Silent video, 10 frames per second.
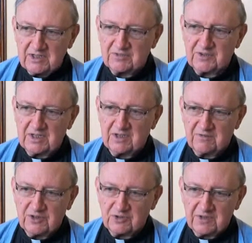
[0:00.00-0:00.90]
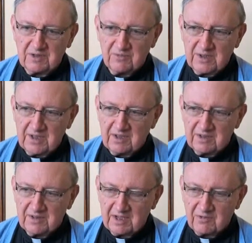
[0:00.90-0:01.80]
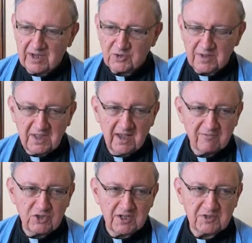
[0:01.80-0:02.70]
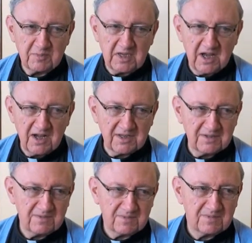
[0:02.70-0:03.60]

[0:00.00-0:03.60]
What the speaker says: does for the individual that when they graduate, they have just begun